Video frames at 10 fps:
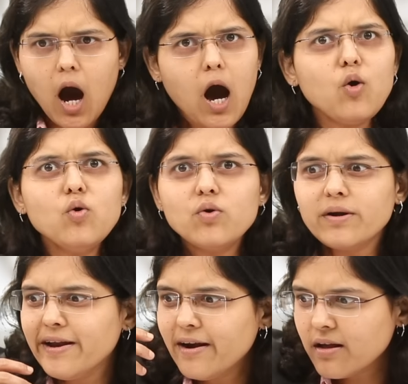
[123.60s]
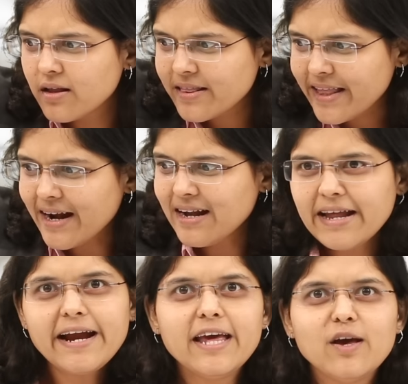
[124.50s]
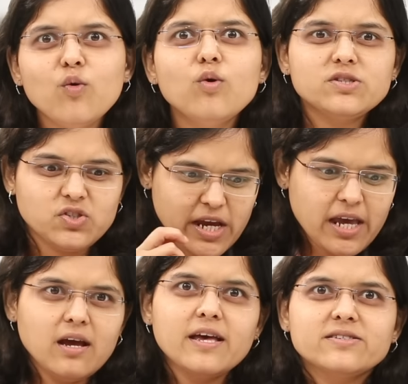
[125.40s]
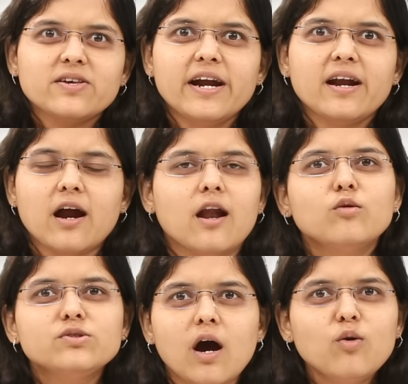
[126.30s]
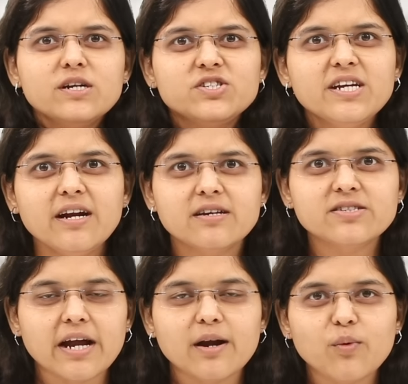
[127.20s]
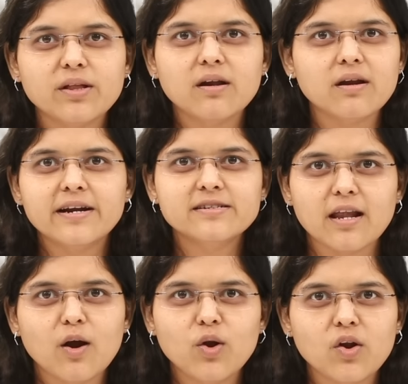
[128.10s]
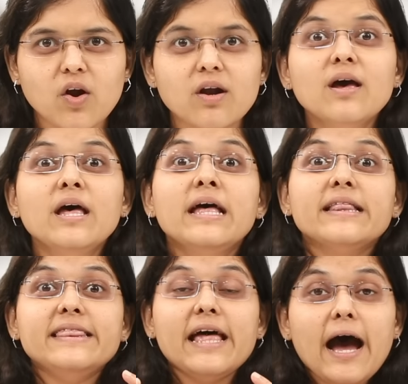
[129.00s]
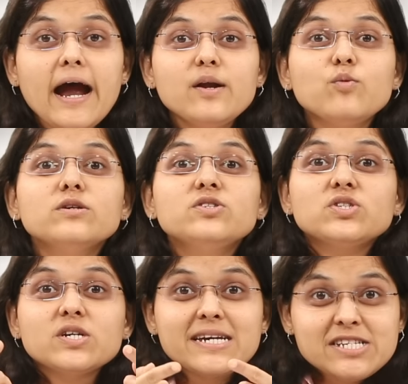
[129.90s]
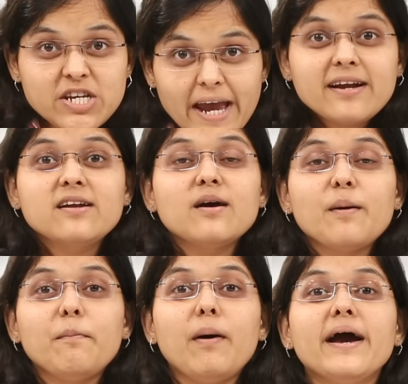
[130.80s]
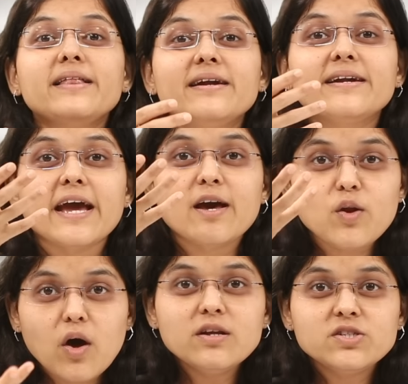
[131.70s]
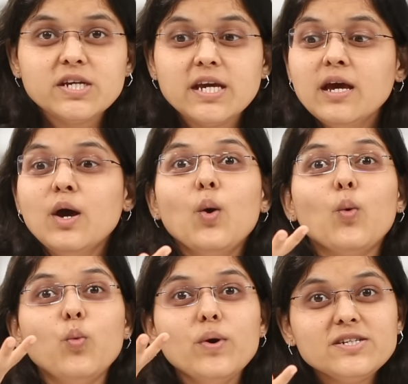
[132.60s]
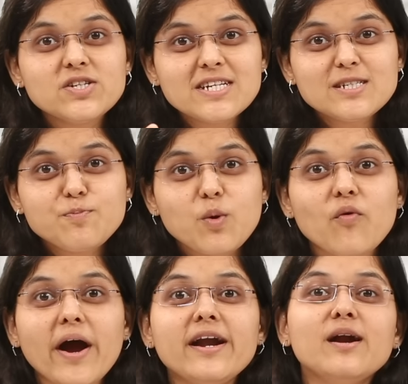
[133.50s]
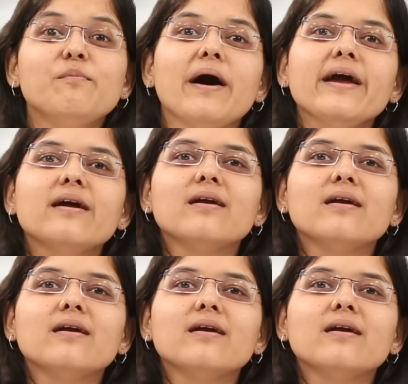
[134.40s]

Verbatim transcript: how did that lady who was checking his credit card, how, how did she understand whether it is allowed or not? That was checked by the technology which is provided by